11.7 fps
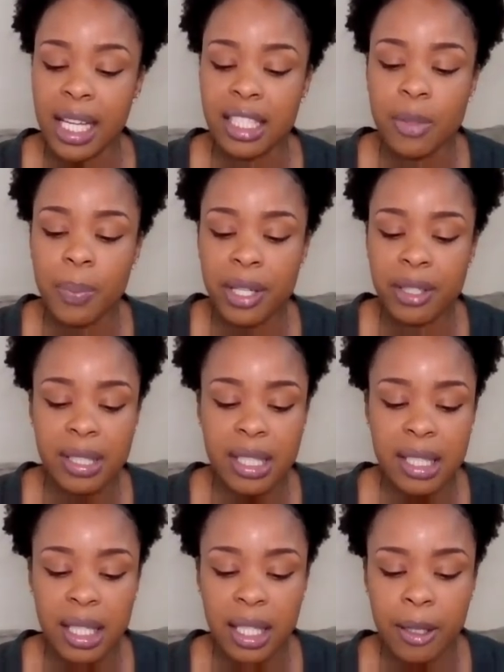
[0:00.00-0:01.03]

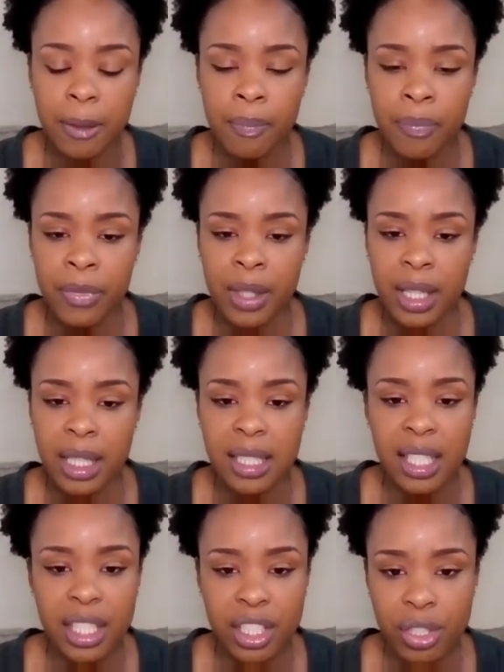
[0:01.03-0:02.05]
experiencing
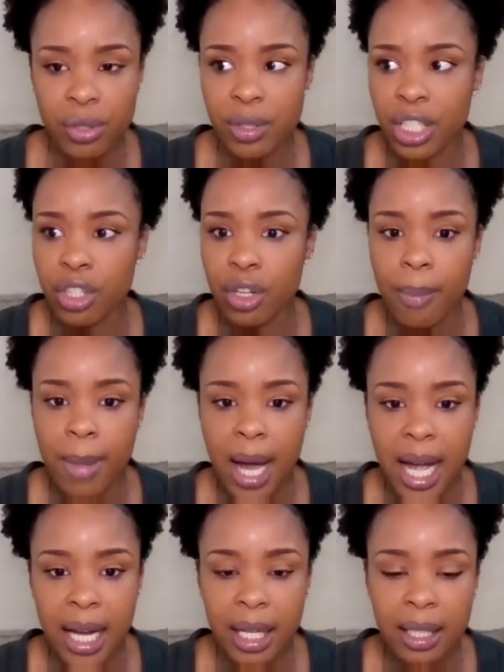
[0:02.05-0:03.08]
these issues in your
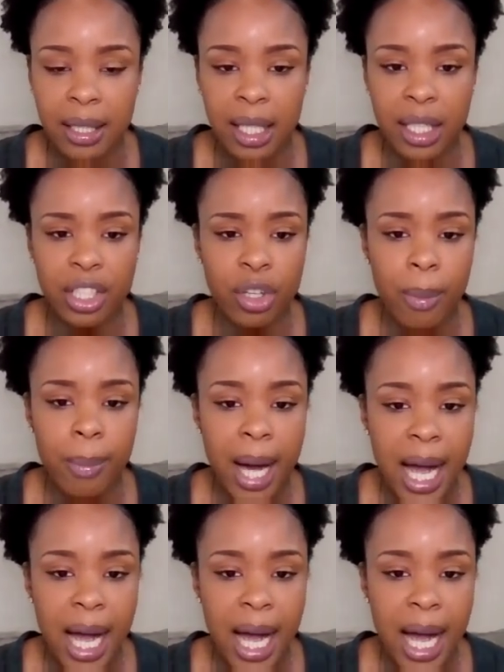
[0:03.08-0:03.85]
mind and in your